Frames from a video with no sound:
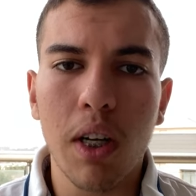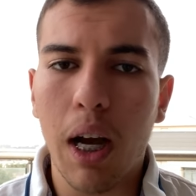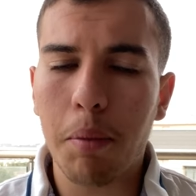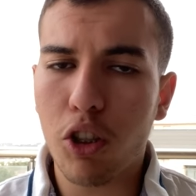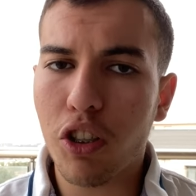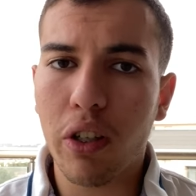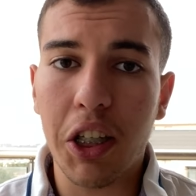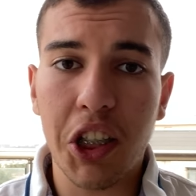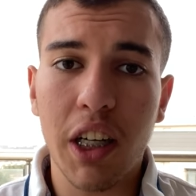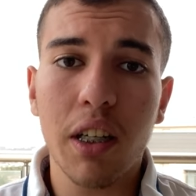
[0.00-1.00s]
I'm just gonna
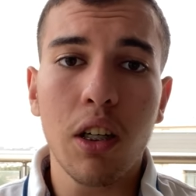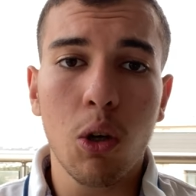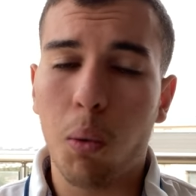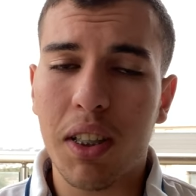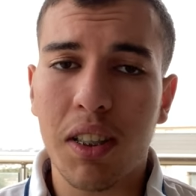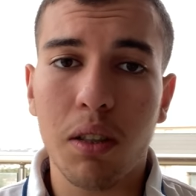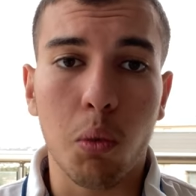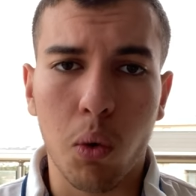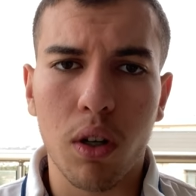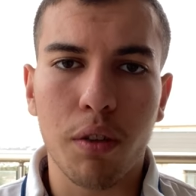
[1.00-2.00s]
share what
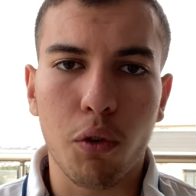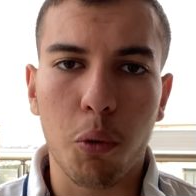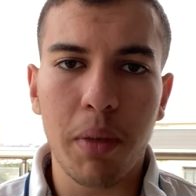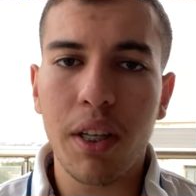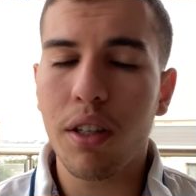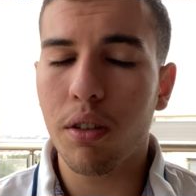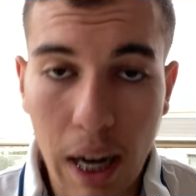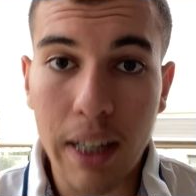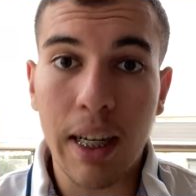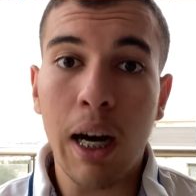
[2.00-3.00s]
worked for me
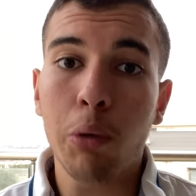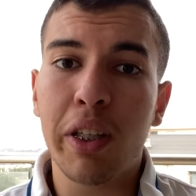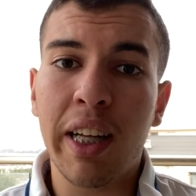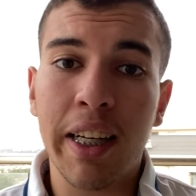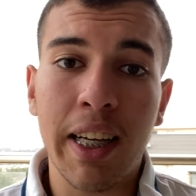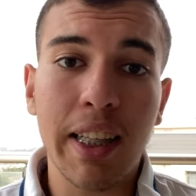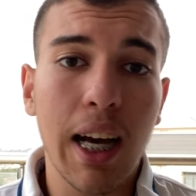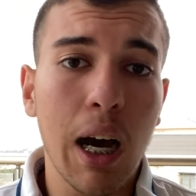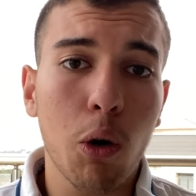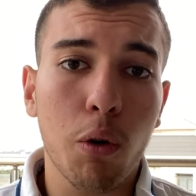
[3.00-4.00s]
and how did I get
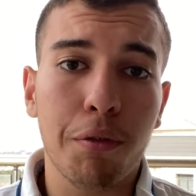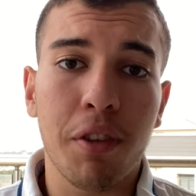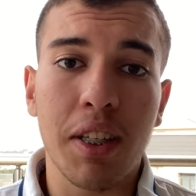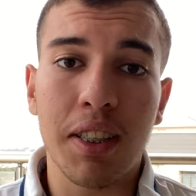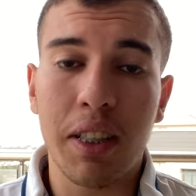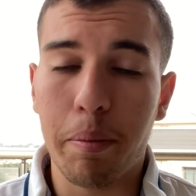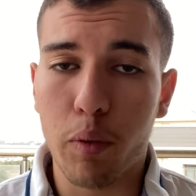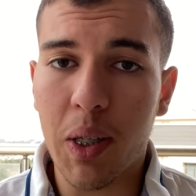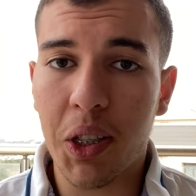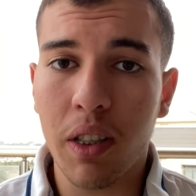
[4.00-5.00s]
out of this
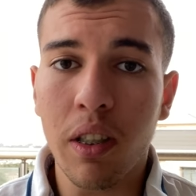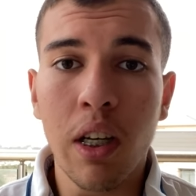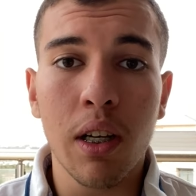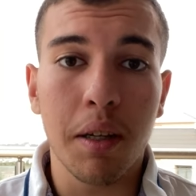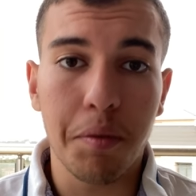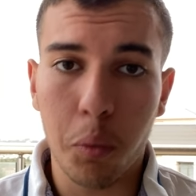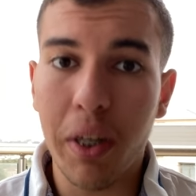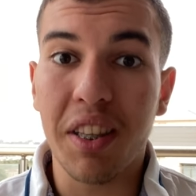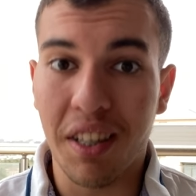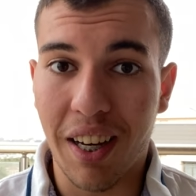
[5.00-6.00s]
depression
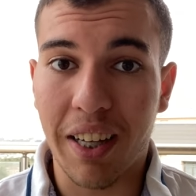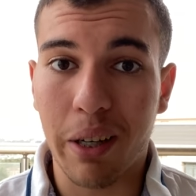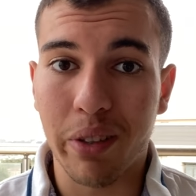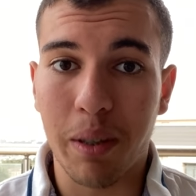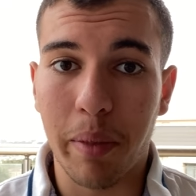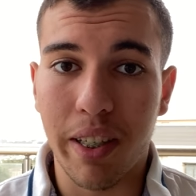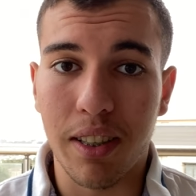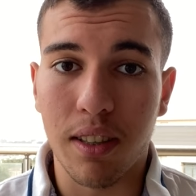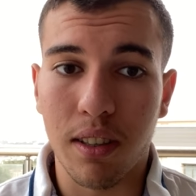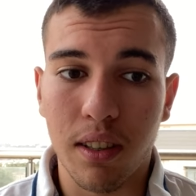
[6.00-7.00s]
with
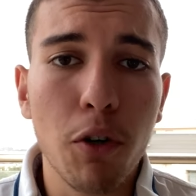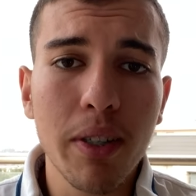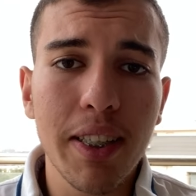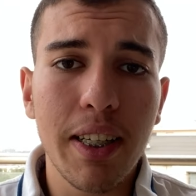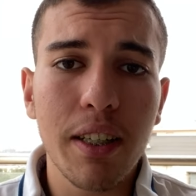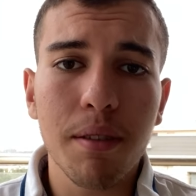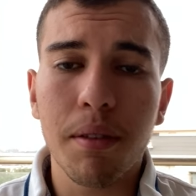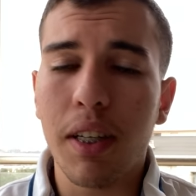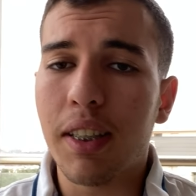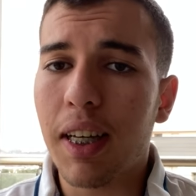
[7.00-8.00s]
accountability. Firstly,
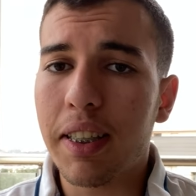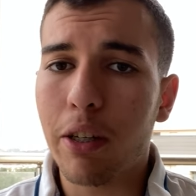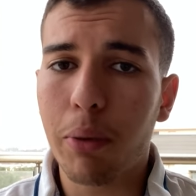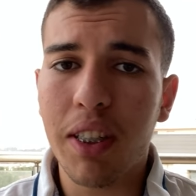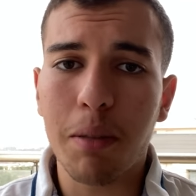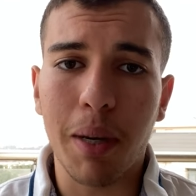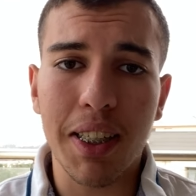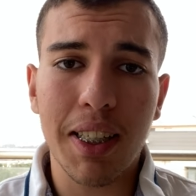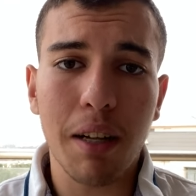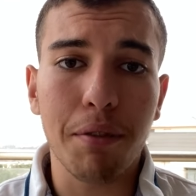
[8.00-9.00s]
it has increased my
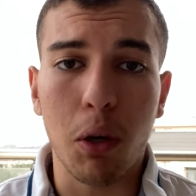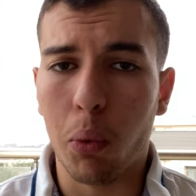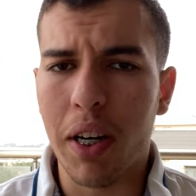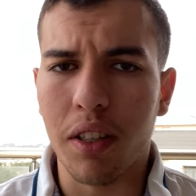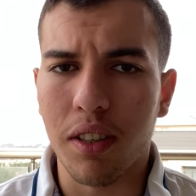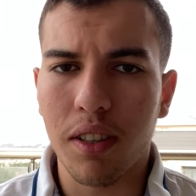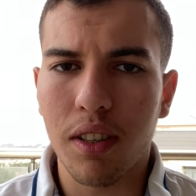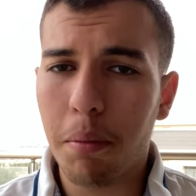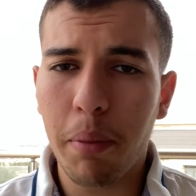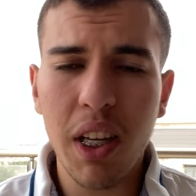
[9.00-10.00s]

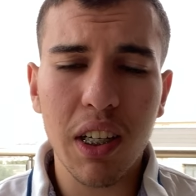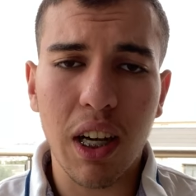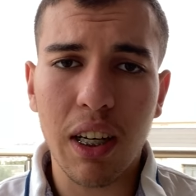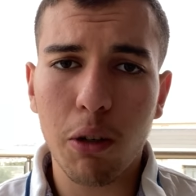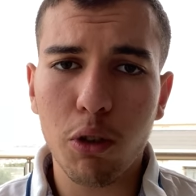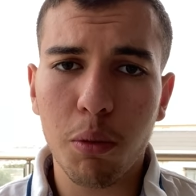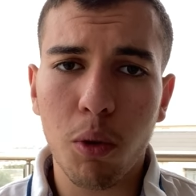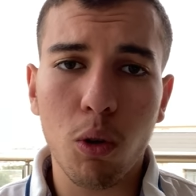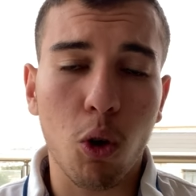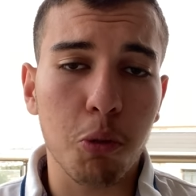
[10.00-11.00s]
self-awareness. Being
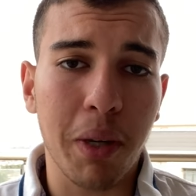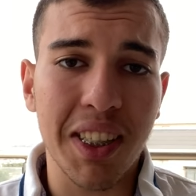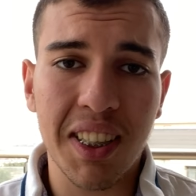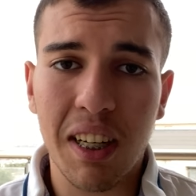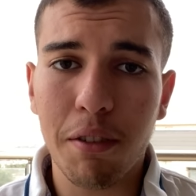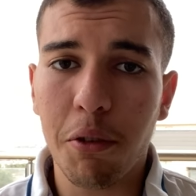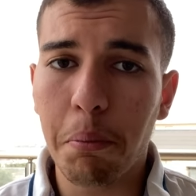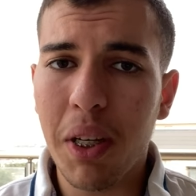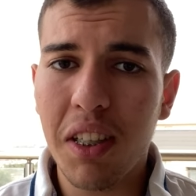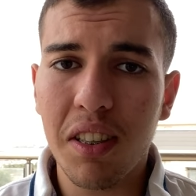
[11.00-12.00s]
accountable on myself
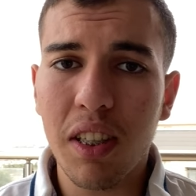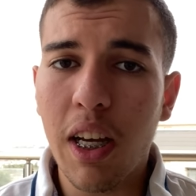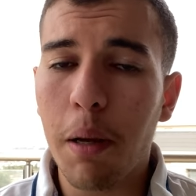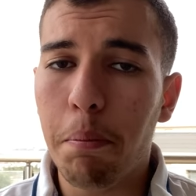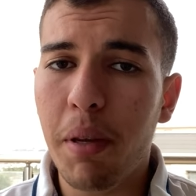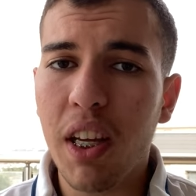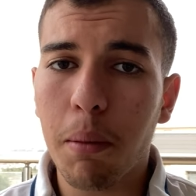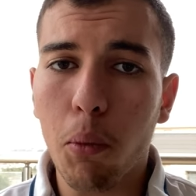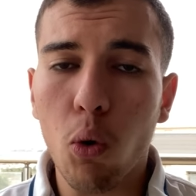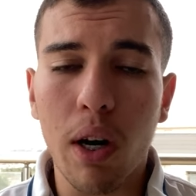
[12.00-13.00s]
means
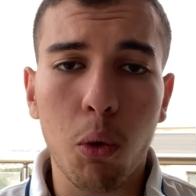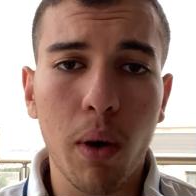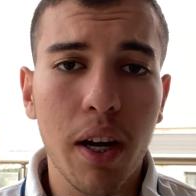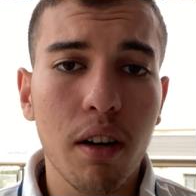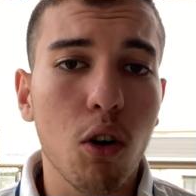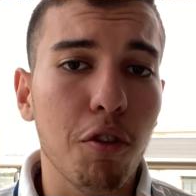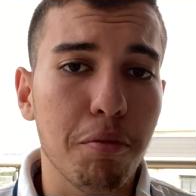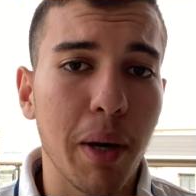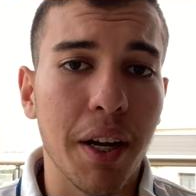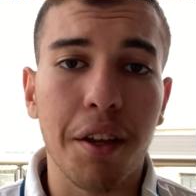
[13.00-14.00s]
being more aware of
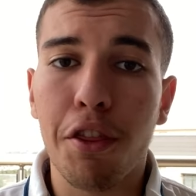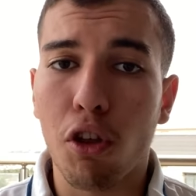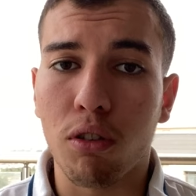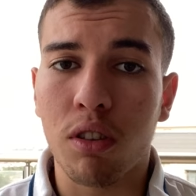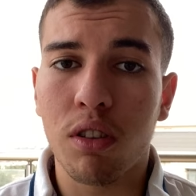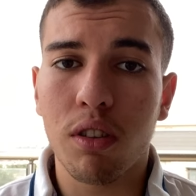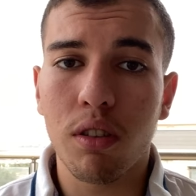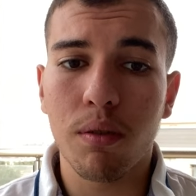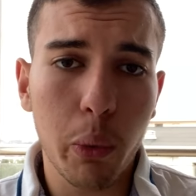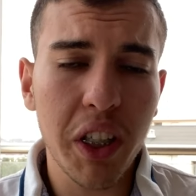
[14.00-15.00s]
my thoughts,
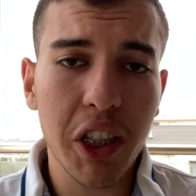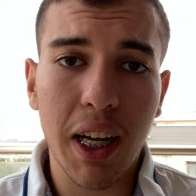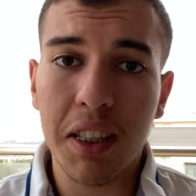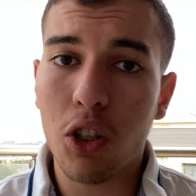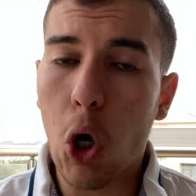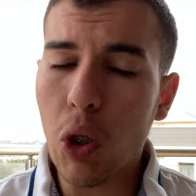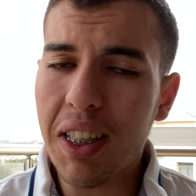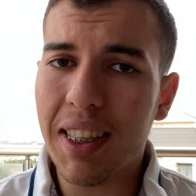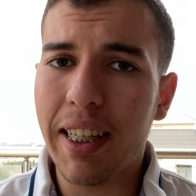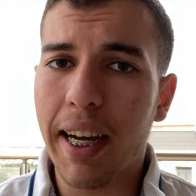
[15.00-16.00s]
which has
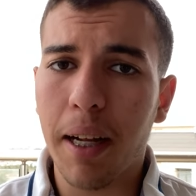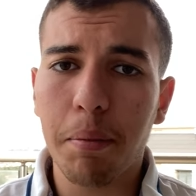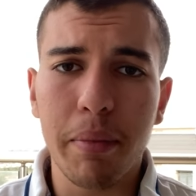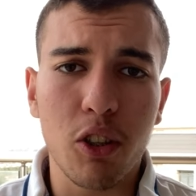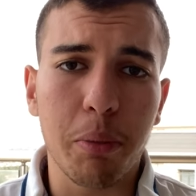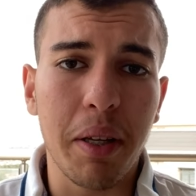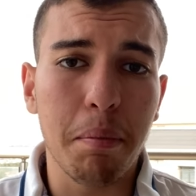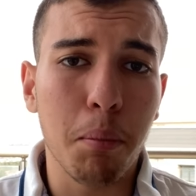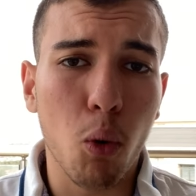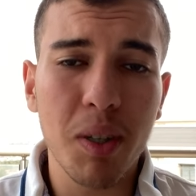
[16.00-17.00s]
honestly helped me to be
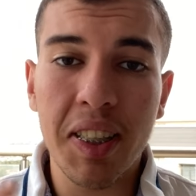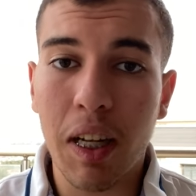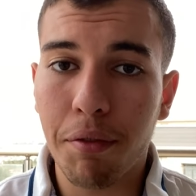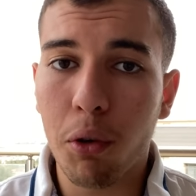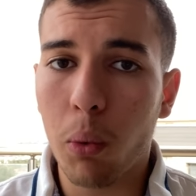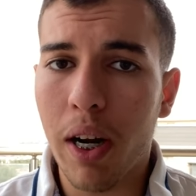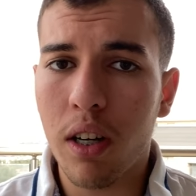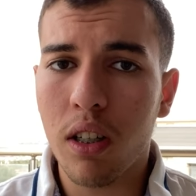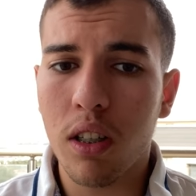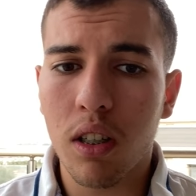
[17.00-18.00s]
more
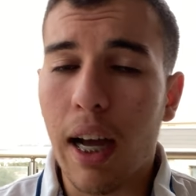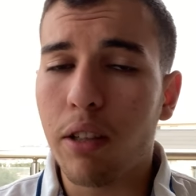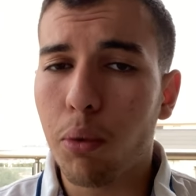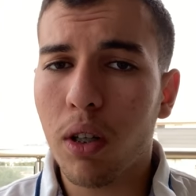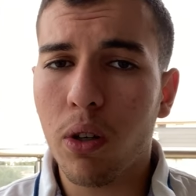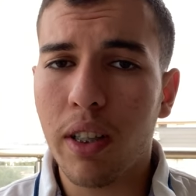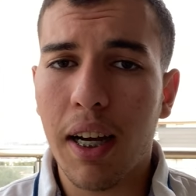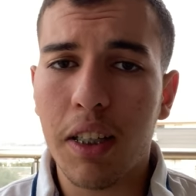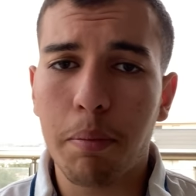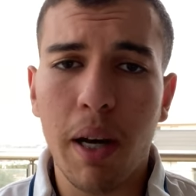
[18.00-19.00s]
self-aware and
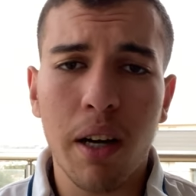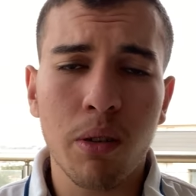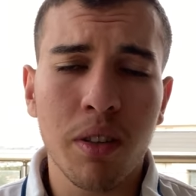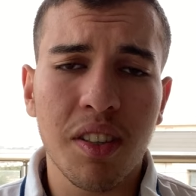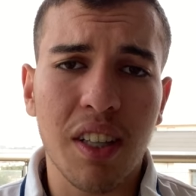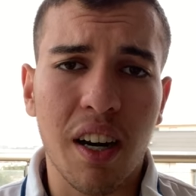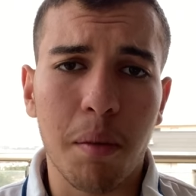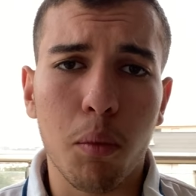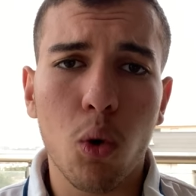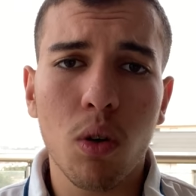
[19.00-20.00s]
recognize patterns that are
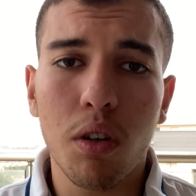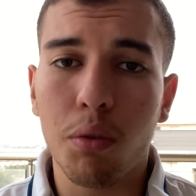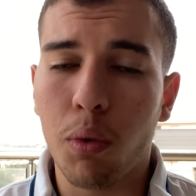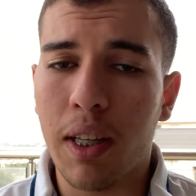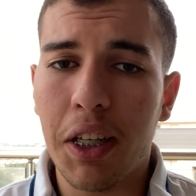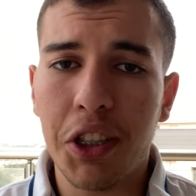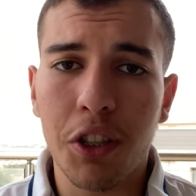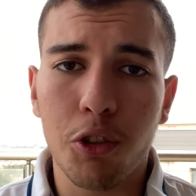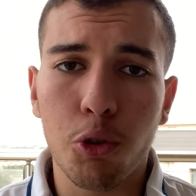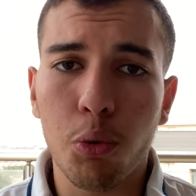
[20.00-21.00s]
more
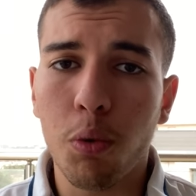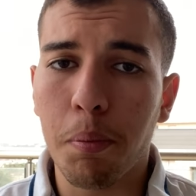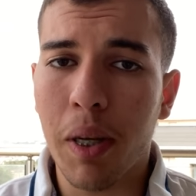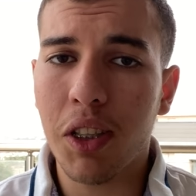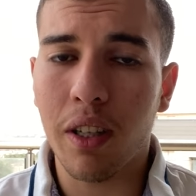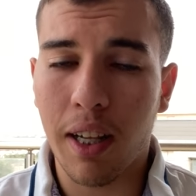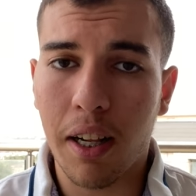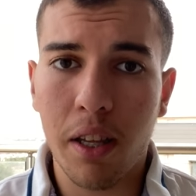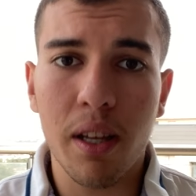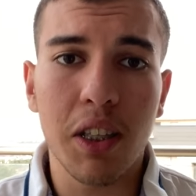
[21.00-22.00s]
related to mental
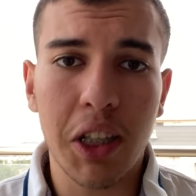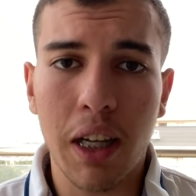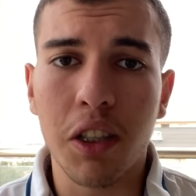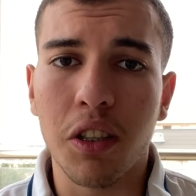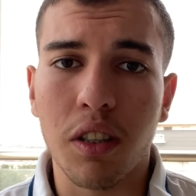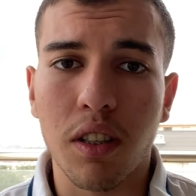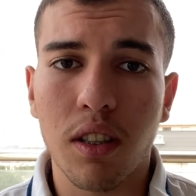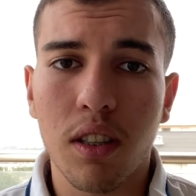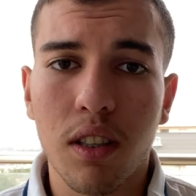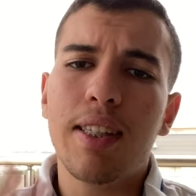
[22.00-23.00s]
health challenges.